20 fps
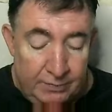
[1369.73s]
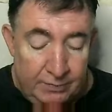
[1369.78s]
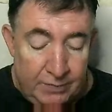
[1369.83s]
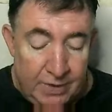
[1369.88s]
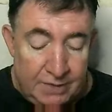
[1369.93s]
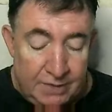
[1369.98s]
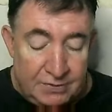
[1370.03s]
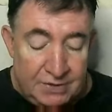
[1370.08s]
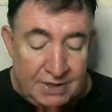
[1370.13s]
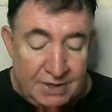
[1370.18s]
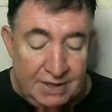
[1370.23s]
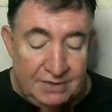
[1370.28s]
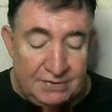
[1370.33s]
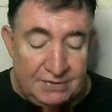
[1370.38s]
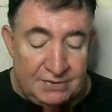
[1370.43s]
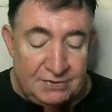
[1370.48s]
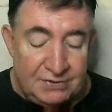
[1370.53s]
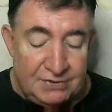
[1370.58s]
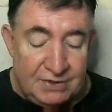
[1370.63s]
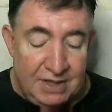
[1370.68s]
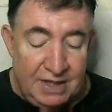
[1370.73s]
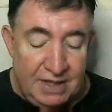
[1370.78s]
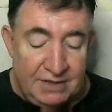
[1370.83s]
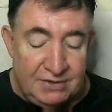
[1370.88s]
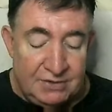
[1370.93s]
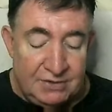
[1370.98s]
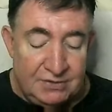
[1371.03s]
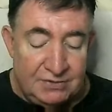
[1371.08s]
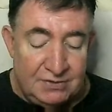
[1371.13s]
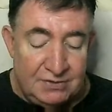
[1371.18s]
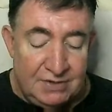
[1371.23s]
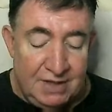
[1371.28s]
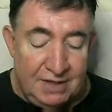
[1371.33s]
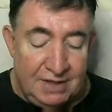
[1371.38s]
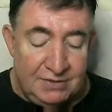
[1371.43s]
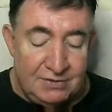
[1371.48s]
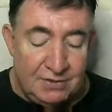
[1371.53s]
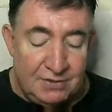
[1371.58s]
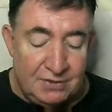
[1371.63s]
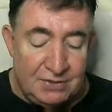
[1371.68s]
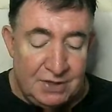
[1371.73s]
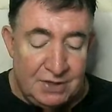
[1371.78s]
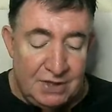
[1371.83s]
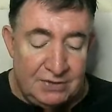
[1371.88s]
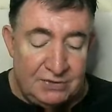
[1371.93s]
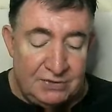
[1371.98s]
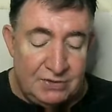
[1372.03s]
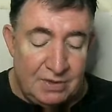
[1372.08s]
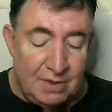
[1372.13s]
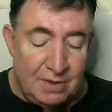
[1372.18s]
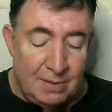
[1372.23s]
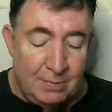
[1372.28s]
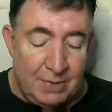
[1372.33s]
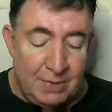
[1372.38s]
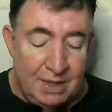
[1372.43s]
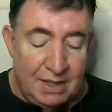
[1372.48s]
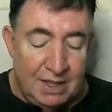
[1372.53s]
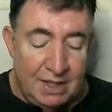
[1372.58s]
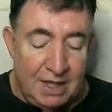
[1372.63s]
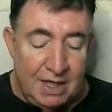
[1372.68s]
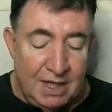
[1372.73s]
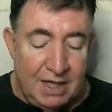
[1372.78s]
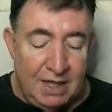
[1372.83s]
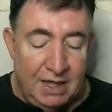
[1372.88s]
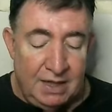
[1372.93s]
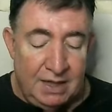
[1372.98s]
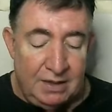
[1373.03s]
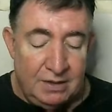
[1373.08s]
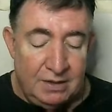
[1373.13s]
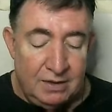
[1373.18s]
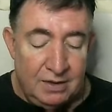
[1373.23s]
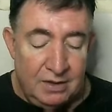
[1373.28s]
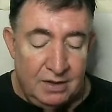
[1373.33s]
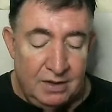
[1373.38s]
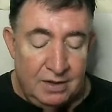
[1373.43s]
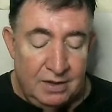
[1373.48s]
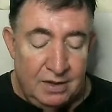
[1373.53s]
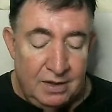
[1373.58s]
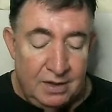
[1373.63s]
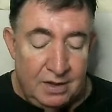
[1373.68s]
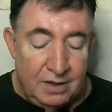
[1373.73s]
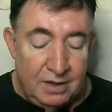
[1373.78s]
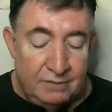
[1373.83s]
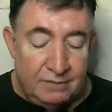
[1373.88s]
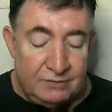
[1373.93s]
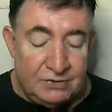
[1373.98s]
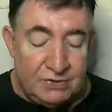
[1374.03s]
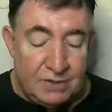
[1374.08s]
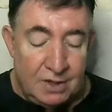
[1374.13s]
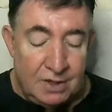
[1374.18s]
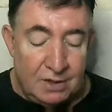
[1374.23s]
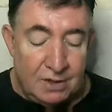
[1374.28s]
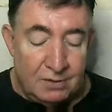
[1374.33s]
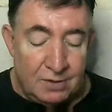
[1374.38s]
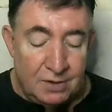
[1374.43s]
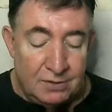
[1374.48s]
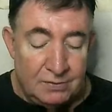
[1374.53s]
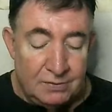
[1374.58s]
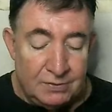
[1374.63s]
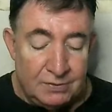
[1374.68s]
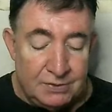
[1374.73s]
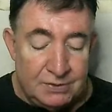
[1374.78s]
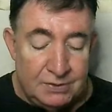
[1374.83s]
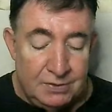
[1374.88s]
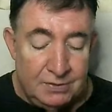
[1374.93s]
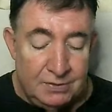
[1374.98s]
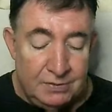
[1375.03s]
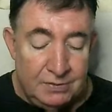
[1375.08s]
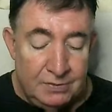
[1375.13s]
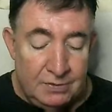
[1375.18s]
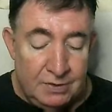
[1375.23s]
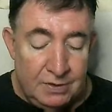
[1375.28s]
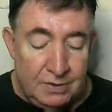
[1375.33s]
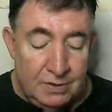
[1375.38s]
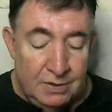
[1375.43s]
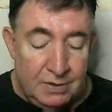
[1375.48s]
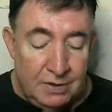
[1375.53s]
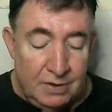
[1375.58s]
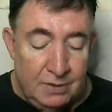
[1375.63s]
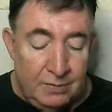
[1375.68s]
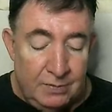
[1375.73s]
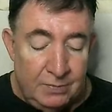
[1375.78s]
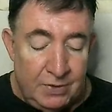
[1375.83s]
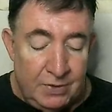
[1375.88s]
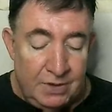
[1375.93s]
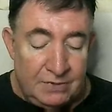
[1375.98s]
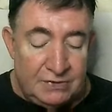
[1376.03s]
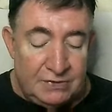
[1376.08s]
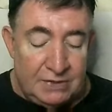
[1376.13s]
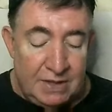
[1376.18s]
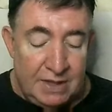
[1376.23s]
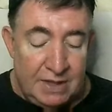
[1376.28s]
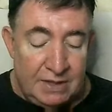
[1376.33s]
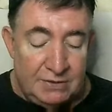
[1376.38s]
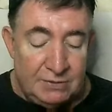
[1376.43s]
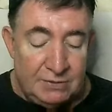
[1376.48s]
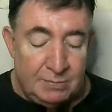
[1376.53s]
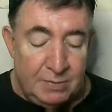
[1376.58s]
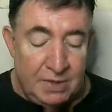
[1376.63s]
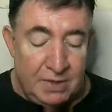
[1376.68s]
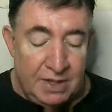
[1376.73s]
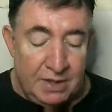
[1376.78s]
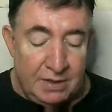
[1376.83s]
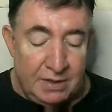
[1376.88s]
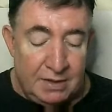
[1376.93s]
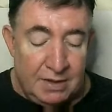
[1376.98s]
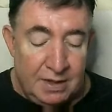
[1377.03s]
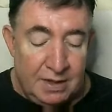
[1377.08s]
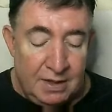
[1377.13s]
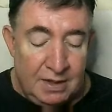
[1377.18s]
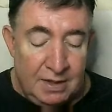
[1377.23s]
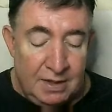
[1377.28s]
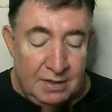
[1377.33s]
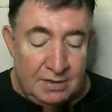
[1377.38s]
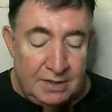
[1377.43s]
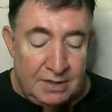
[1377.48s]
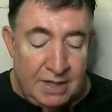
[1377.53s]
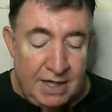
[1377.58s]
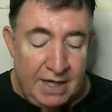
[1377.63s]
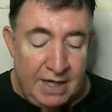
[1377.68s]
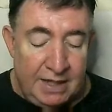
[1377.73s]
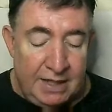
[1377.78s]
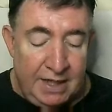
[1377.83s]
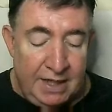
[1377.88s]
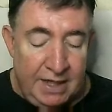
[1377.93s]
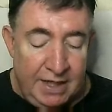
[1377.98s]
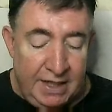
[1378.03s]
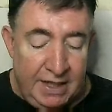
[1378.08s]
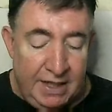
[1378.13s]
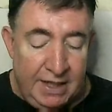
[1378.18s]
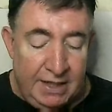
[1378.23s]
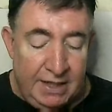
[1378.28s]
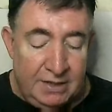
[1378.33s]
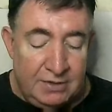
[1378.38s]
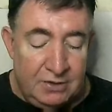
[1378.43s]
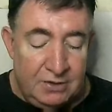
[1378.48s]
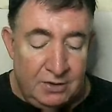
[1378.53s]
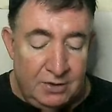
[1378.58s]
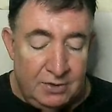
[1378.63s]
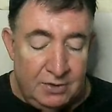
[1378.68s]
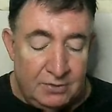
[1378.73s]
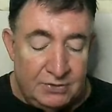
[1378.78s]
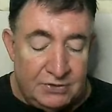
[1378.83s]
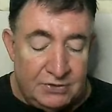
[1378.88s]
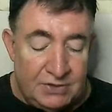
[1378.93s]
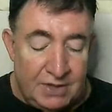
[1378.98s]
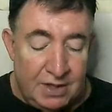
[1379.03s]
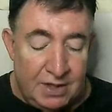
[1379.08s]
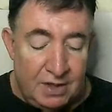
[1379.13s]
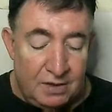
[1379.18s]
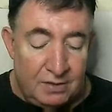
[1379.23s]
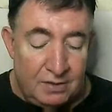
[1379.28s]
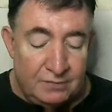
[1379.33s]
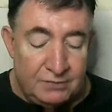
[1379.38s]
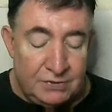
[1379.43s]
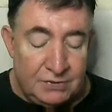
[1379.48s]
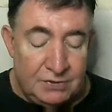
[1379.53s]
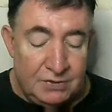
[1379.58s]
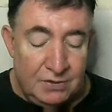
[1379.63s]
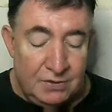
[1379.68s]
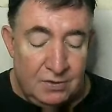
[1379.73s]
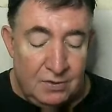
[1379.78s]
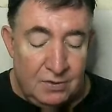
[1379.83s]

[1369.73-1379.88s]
but Jesus teaches these are just the beginning of sorrows that says, But take heed to yourselves,